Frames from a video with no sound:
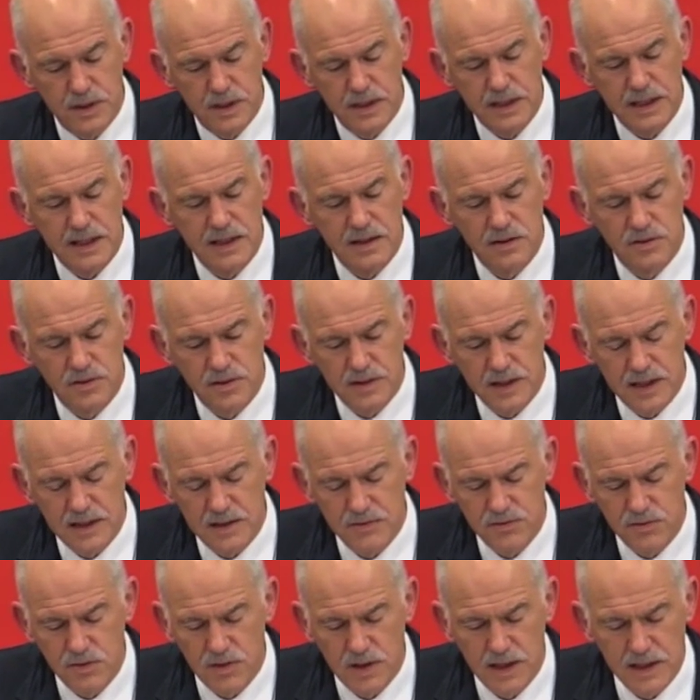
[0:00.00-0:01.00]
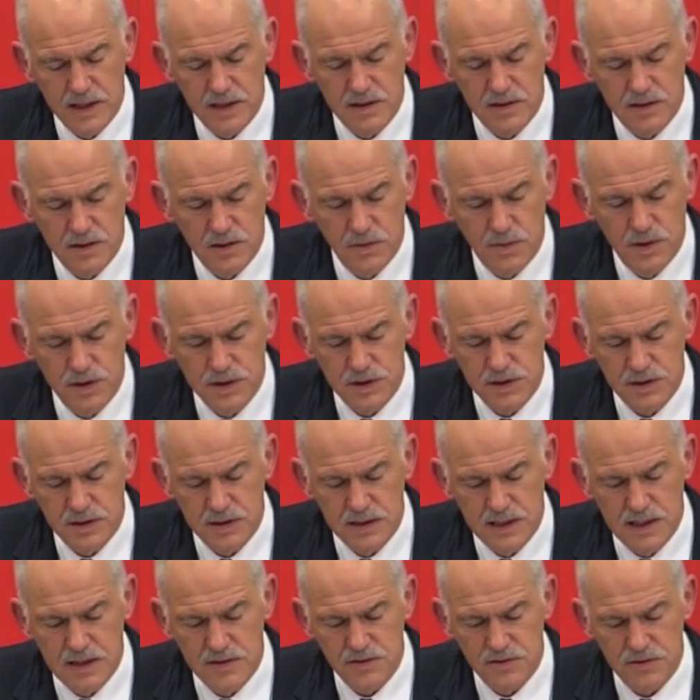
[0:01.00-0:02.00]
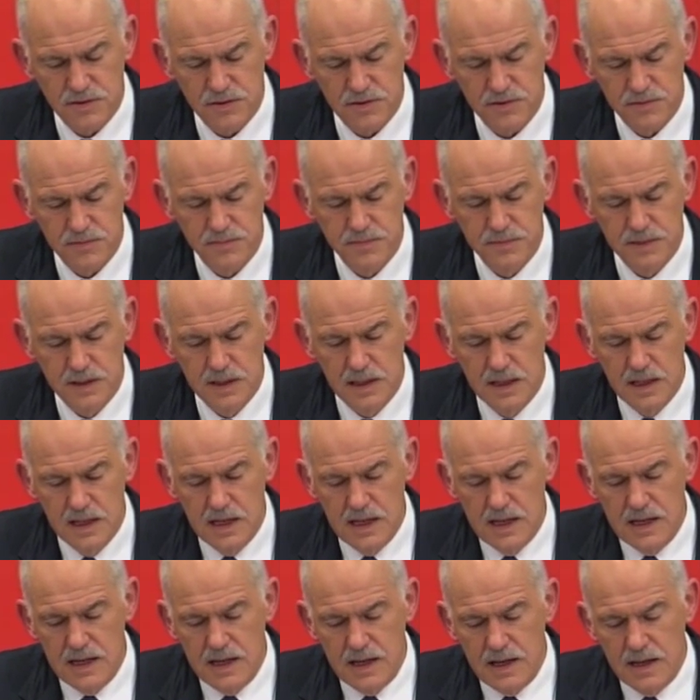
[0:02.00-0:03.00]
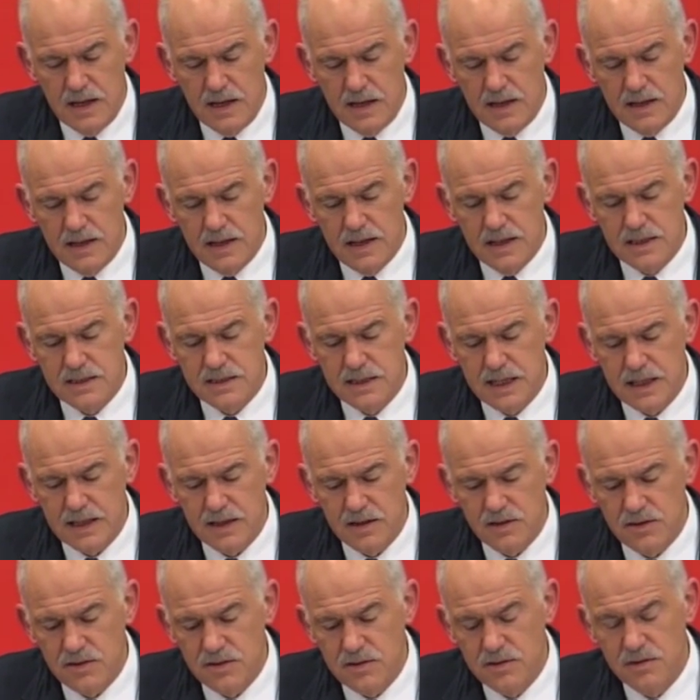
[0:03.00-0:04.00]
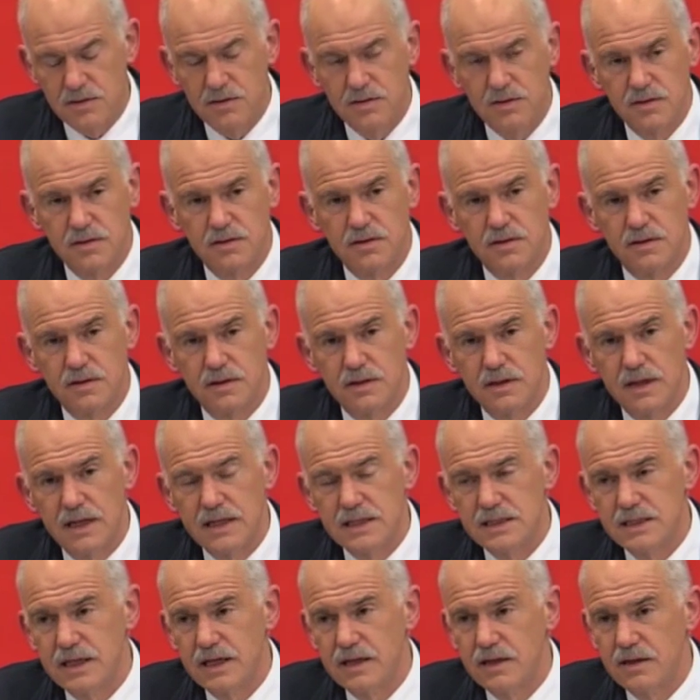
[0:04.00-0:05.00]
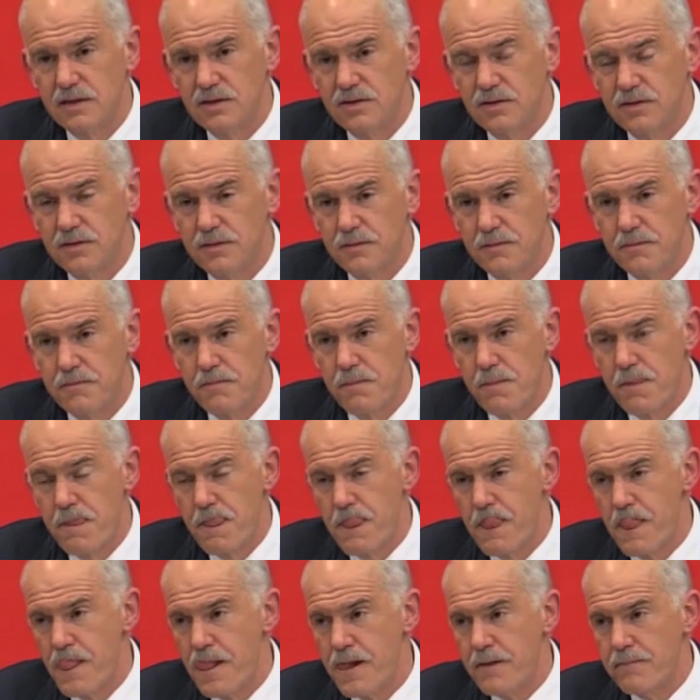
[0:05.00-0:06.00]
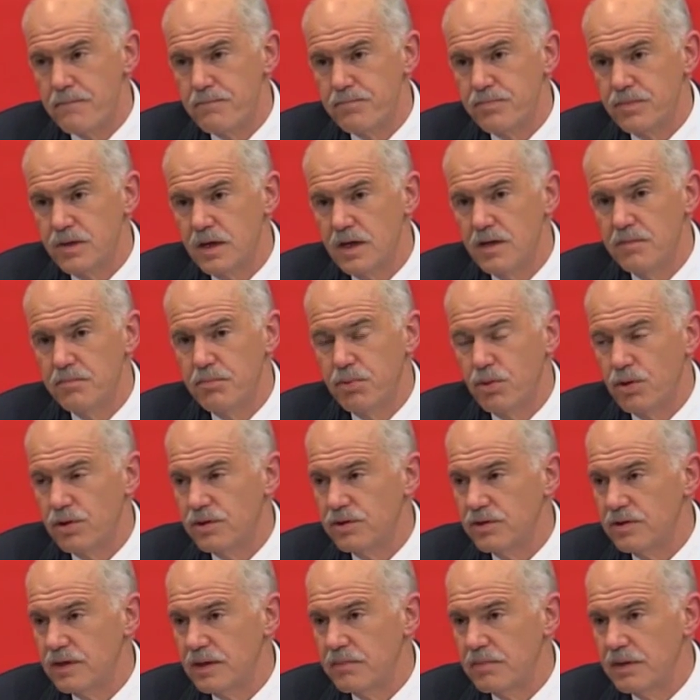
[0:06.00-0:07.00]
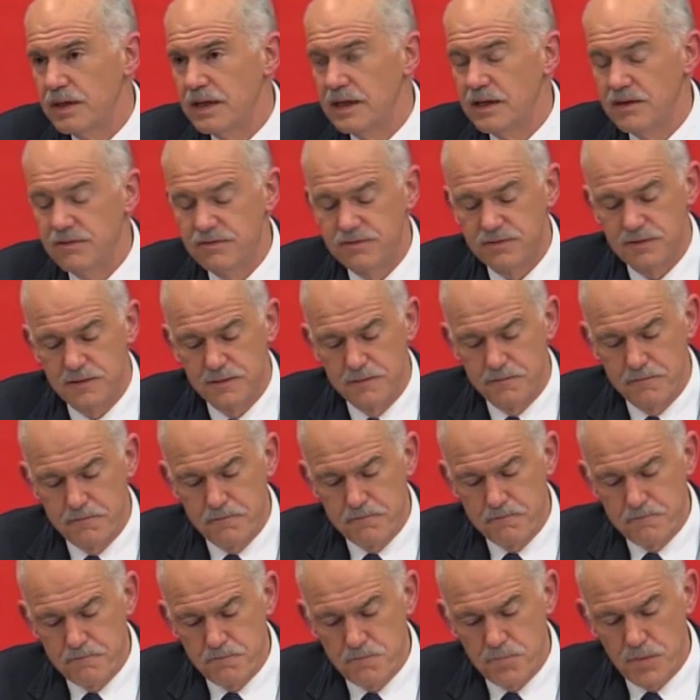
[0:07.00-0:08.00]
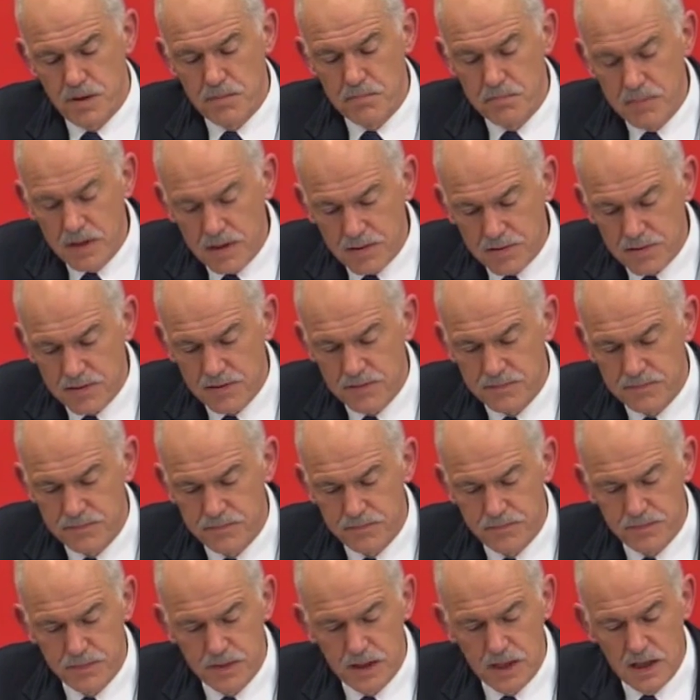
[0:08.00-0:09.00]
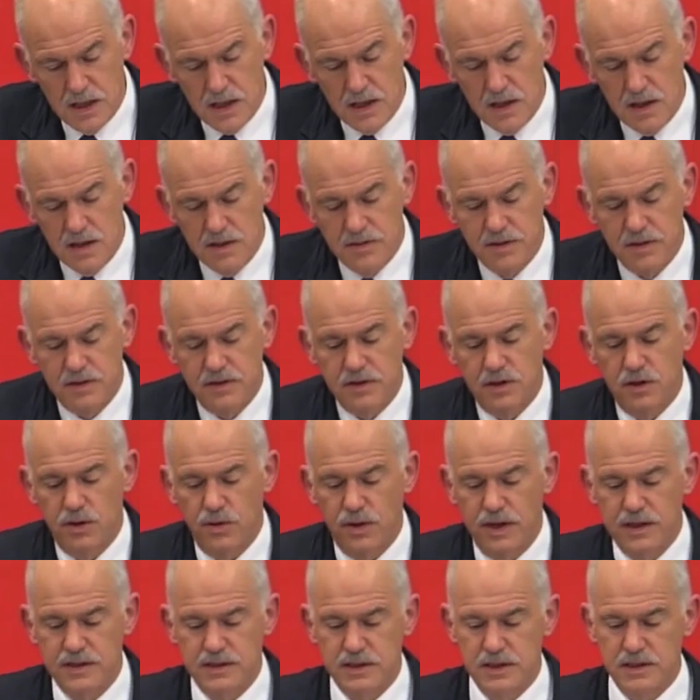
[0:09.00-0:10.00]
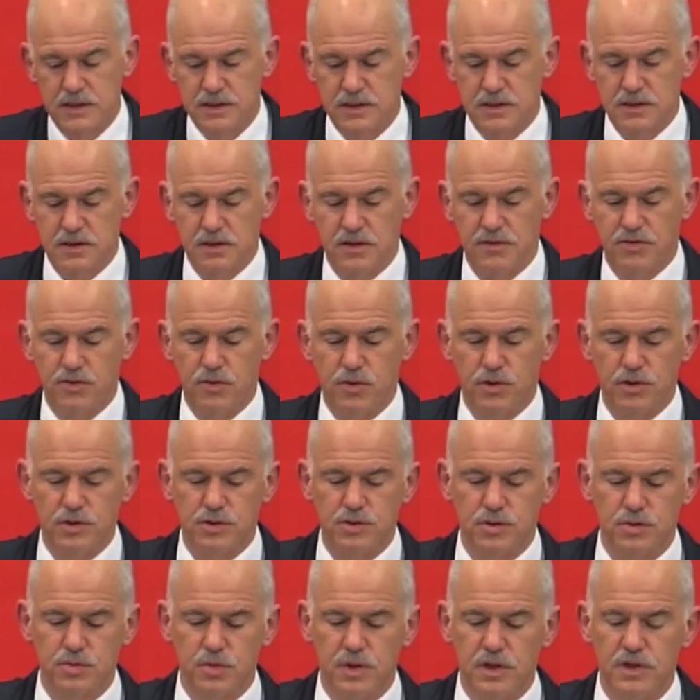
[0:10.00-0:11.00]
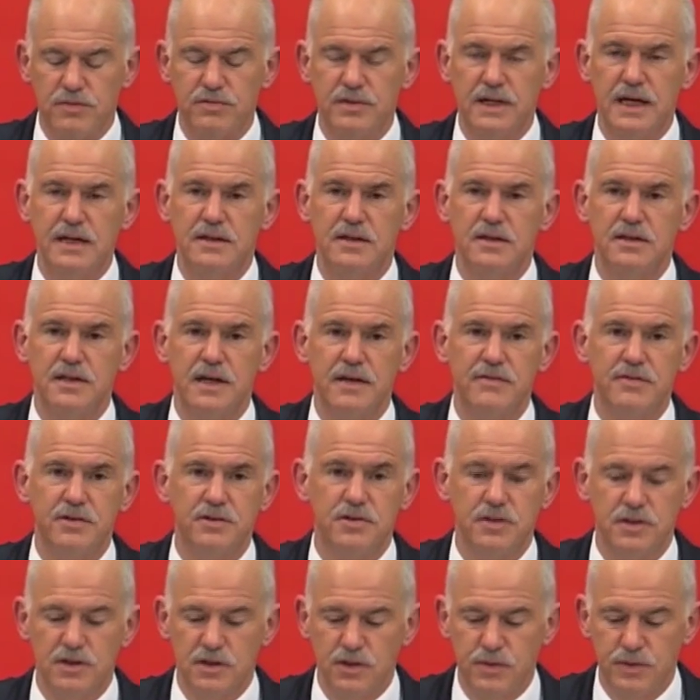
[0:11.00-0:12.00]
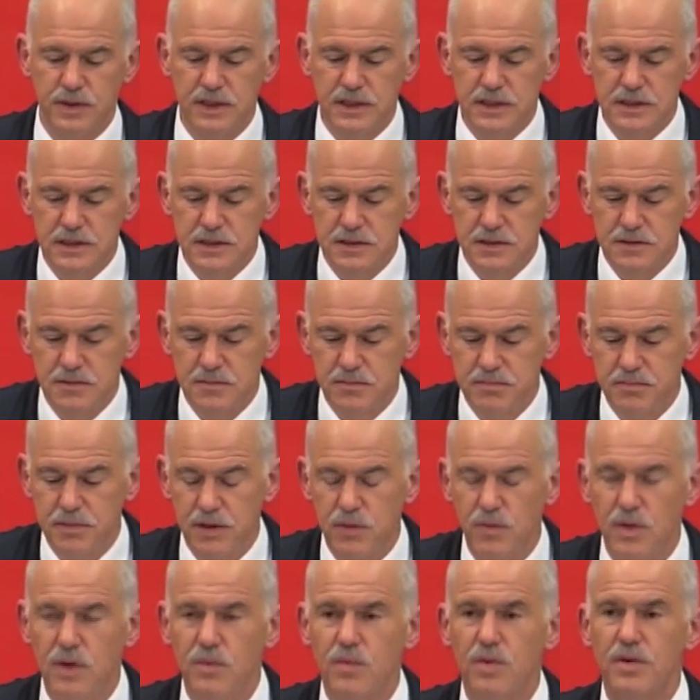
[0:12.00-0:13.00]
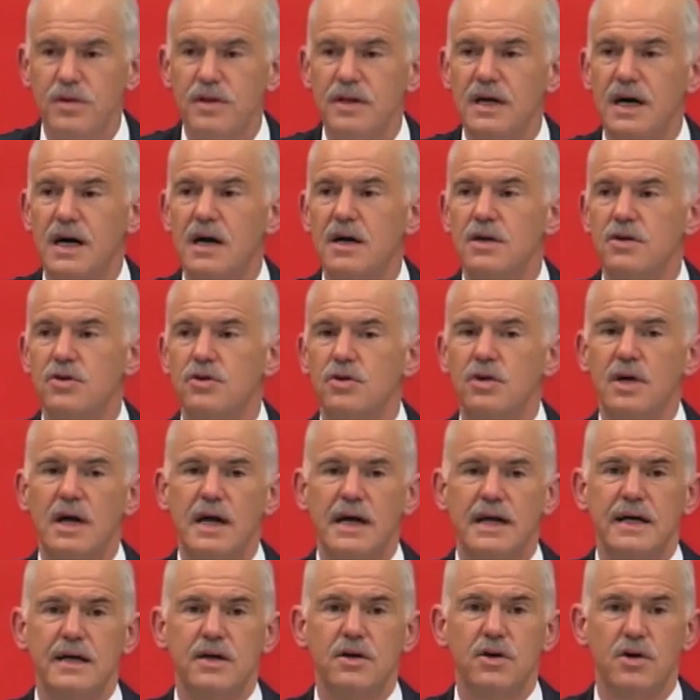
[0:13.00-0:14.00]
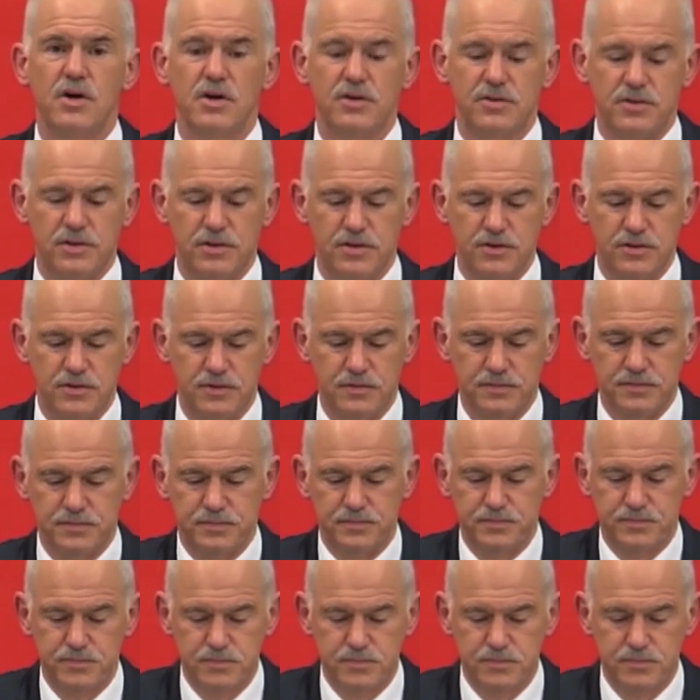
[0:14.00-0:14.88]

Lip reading: we can get into that if you like in the question and answers. A second important, I believe, myth, that the crisis, of course, was one of debt and deficit in Greece, but what were the underlying causes?